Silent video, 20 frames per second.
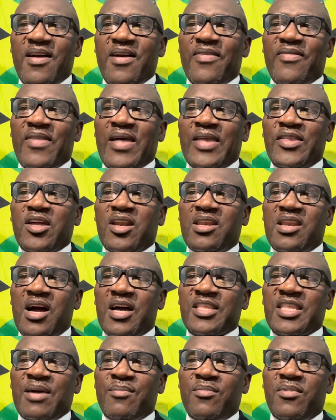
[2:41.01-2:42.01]
than to lock
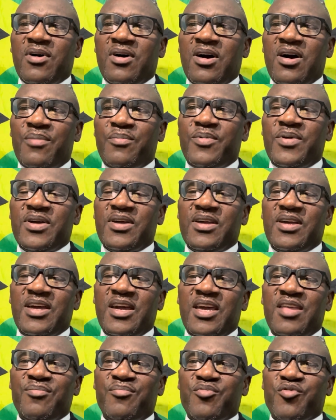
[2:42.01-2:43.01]
them up
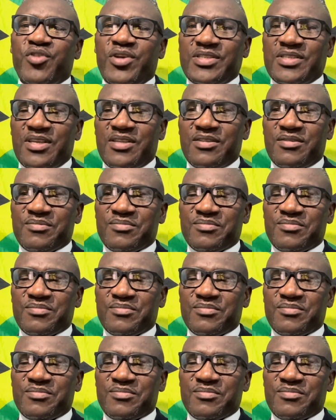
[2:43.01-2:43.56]
in prison.